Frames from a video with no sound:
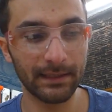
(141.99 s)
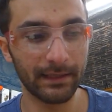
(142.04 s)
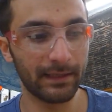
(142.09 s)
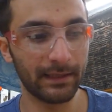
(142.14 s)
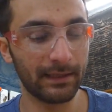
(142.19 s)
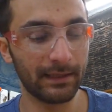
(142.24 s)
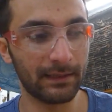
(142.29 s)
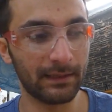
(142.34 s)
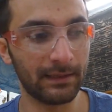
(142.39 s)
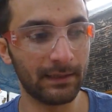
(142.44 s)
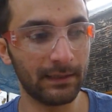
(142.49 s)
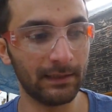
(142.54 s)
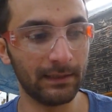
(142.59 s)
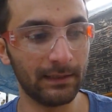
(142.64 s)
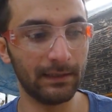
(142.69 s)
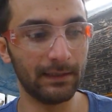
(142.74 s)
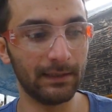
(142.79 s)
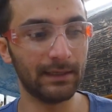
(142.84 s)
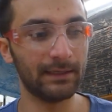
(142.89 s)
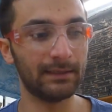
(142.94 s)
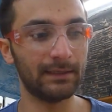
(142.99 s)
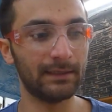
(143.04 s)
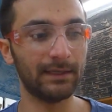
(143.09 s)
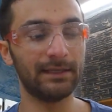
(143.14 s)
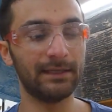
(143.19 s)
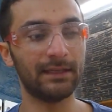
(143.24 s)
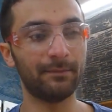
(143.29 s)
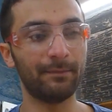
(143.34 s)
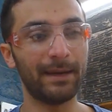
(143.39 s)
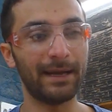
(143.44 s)

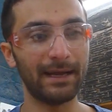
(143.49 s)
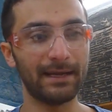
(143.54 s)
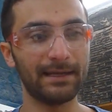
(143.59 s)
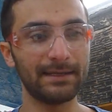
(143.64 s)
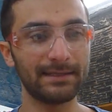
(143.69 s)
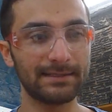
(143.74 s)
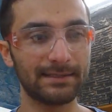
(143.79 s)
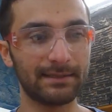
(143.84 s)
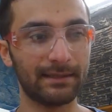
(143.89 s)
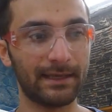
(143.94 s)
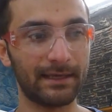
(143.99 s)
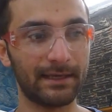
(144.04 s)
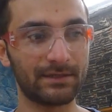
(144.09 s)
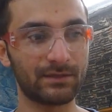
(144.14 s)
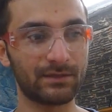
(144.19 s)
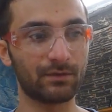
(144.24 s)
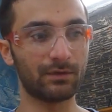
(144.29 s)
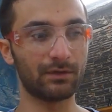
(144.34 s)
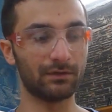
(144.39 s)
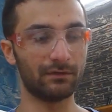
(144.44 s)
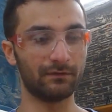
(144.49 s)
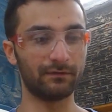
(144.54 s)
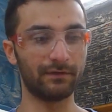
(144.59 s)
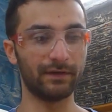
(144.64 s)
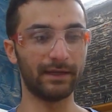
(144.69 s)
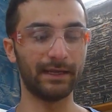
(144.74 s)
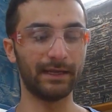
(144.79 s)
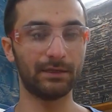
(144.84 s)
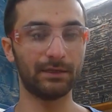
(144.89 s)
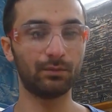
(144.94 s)
in the past, that sort of
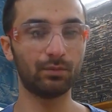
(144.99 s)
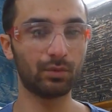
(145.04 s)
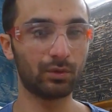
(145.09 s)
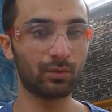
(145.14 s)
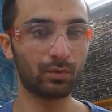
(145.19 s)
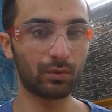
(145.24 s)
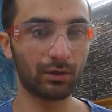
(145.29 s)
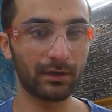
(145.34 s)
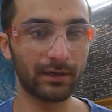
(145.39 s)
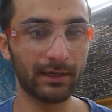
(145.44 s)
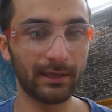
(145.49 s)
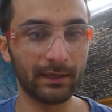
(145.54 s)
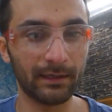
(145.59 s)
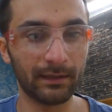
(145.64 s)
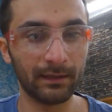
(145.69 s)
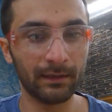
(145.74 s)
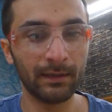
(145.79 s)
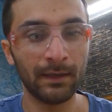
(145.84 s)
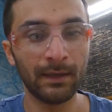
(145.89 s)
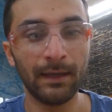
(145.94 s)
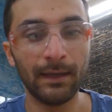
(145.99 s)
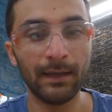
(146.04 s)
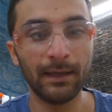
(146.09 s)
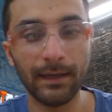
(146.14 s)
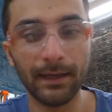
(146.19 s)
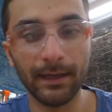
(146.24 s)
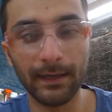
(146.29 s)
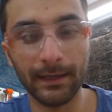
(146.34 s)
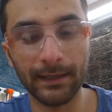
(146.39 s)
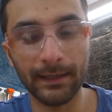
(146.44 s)
hand woodworking,
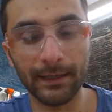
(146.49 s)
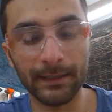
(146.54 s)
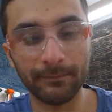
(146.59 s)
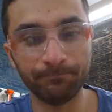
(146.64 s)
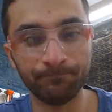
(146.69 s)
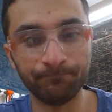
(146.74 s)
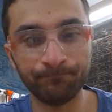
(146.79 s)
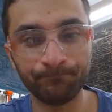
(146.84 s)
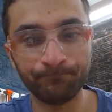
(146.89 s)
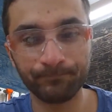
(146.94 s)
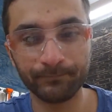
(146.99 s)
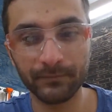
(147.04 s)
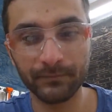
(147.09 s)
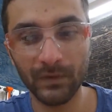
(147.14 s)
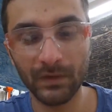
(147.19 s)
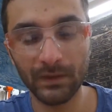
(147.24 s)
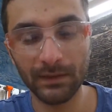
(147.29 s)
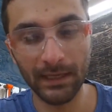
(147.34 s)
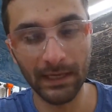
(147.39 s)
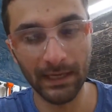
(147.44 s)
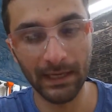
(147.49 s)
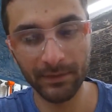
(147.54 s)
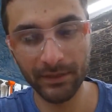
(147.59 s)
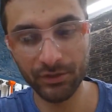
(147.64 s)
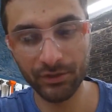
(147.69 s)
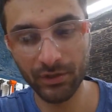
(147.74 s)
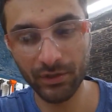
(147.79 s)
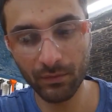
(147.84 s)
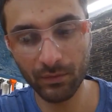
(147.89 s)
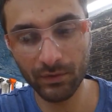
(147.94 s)

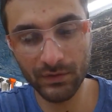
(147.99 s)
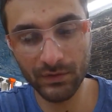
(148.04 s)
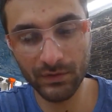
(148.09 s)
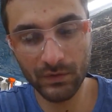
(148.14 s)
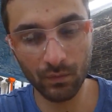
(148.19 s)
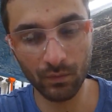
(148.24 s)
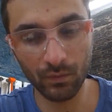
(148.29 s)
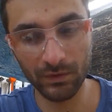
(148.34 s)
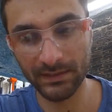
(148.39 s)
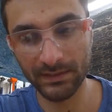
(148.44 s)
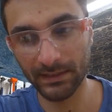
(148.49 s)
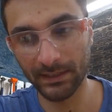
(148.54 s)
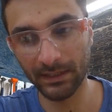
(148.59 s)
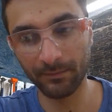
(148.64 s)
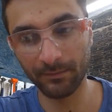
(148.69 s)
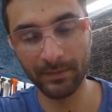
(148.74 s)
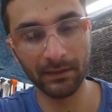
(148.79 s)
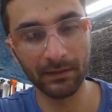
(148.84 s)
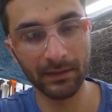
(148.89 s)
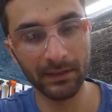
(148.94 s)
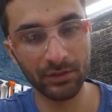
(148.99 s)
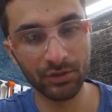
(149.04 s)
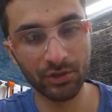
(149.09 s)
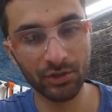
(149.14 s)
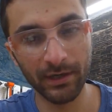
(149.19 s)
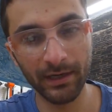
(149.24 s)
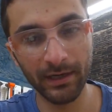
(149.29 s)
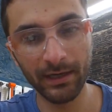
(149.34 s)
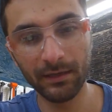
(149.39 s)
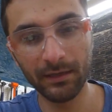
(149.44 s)
cabinetry was an appealing
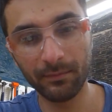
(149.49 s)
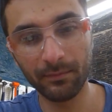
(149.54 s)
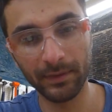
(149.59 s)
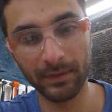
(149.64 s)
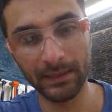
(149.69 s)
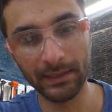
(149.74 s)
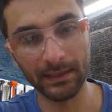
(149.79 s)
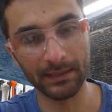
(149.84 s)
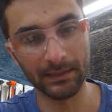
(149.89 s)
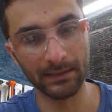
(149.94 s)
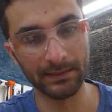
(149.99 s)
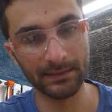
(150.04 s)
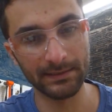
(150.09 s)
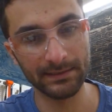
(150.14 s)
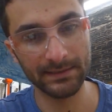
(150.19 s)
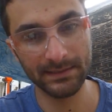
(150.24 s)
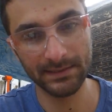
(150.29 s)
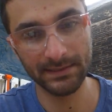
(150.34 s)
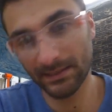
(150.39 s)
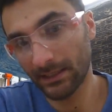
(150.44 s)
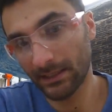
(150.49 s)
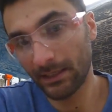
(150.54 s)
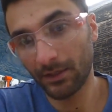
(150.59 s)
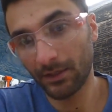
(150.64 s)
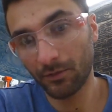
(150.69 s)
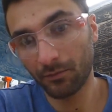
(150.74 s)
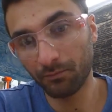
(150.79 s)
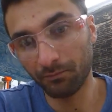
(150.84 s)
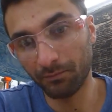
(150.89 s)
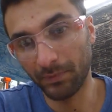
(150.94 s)
trade because
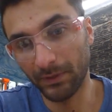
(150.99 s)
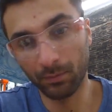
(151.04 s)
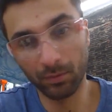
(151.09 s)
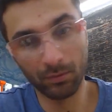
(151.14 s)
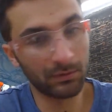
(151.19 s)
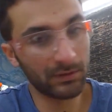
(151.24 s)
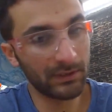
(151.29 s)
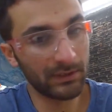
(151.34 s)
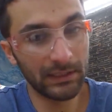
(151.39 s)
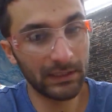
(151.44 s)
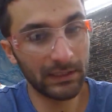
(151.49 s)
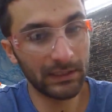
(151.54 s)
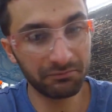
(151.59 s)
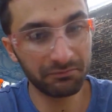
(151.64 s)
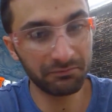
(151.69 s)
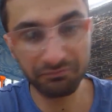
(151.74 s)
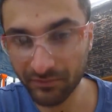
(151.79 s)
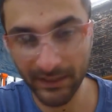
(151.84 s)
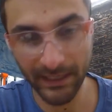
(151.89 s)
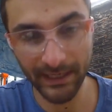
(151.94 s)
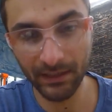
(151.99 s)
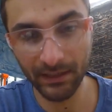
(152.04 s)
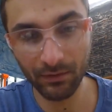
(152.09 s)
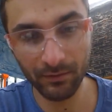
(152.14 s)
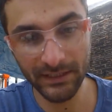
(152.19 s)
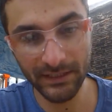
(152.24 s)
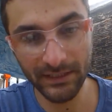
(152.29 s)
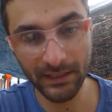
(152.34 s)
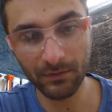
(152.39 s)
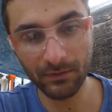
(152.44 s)
people needed dining room
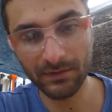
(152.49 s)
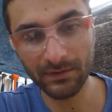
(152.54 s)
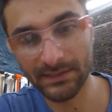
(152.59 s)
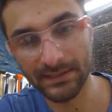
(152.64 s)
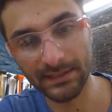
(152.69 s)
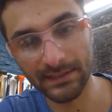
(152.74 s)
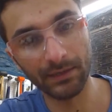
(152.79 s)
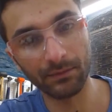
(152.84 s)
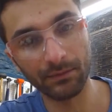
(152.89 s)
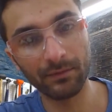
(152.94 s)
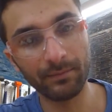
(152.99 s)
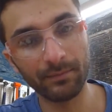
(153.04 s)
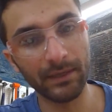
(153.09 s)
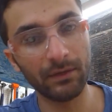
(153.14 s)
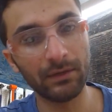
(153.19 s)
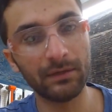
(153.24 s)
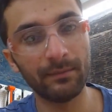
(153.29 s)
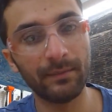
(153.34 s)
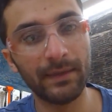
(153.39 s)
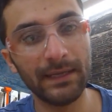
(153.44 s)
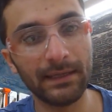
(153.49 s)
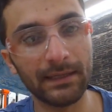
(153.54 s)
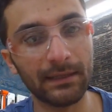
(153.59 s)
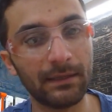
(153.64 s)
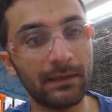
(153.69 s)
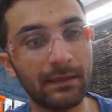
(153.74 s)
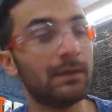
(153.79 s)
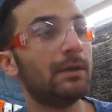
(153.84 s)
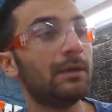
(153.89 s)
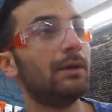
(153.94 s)
tables and they would pay you to make it.
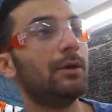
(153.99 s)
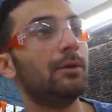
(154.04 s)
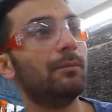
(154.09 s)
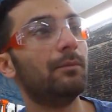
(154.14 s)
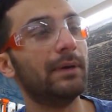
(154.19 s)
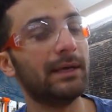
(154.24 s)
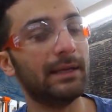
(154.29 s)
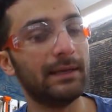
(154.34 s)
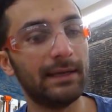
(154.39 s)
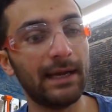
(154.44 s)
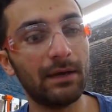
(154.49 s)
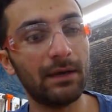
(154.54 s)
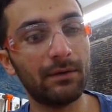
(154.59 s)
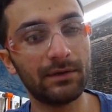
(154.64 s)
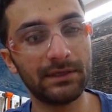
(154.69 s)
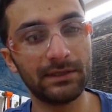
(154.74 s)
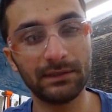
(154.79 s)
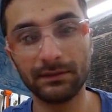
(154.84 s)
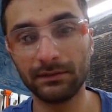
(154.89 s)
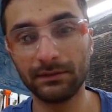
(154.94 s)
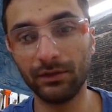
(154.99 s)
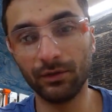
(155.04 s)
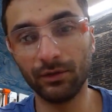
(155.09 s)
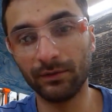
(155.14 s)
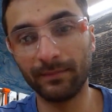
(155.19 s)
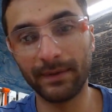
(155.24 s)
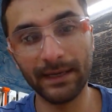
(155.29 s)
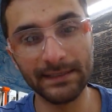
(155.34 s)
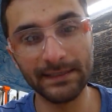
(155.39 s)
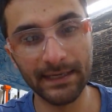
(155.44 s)
But now you can
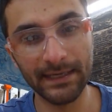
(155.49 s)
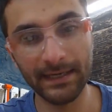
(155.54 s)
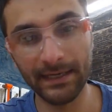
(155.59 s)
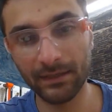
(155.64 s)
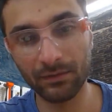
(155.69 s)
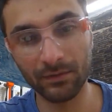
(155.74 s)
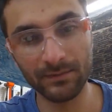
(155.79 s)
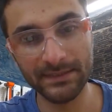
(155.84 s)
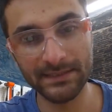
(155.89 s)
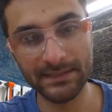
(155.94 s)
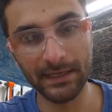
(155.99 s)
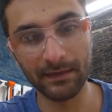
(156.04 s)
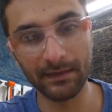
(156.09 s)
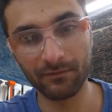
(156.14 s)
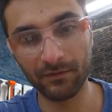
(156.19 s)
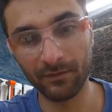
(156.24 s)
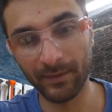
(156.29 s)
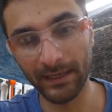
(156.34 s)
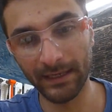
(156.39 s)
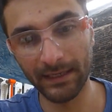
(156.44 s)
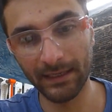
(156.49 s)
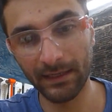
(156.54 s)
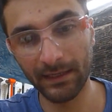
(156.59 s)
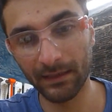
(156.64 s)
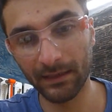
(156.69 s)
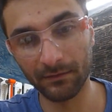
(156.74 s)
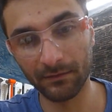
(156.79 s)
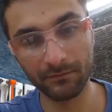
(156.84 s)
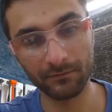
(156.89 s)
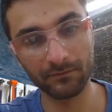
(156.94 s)
buy a dining room set from
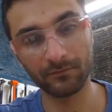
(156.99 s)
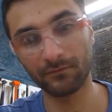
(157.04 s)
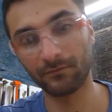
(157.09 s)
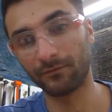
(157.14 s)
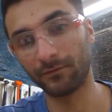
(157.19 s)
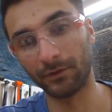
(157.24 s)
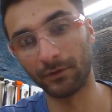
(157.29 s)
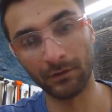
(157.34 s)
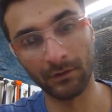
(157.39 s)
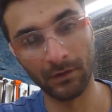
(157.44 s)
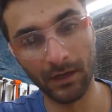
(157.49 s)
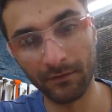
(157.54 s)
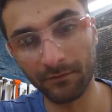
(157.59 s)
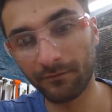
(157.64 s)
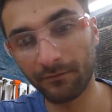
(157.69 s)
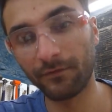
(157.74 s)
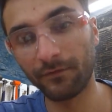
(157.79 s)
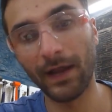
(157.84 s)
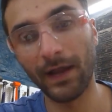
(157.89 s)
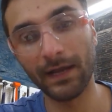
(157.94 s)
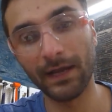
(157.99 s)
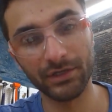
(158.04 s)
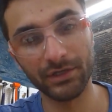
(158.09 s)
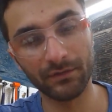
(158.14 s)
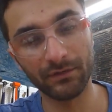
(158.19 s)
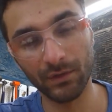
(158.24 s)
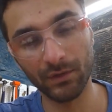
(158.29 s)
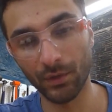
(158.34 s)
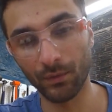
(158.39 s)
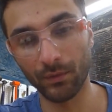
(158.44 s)
IKEA for a fraction
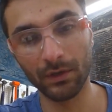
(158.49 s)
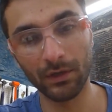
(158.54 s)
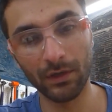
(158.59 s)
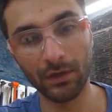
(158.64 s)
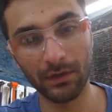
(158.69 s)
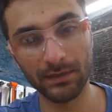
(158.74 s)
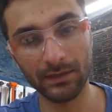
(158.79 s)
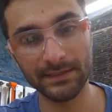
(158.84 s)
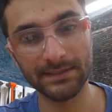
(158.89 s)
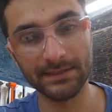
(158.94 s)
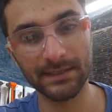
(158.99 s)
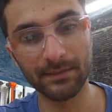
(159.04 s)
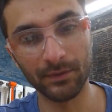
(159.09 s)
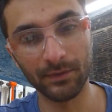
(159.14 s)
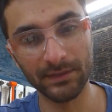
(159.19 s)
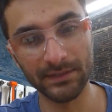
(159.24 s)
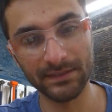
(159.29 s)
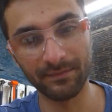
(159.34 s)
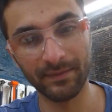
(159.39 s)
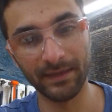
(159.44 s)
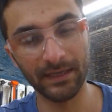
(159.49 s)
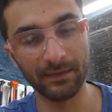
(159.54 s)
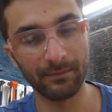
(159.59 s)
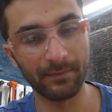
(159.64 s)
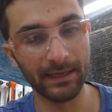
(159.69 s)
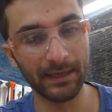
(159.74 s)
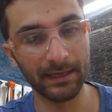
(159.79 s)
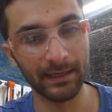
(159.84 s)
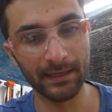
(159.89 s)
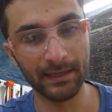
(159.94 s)
of what it would cost someone to make it
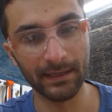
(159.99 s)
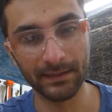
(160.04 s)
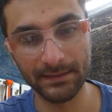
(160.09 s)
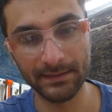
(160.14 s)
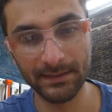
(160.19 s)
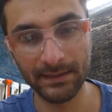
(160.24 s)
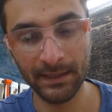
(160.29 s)
by hand.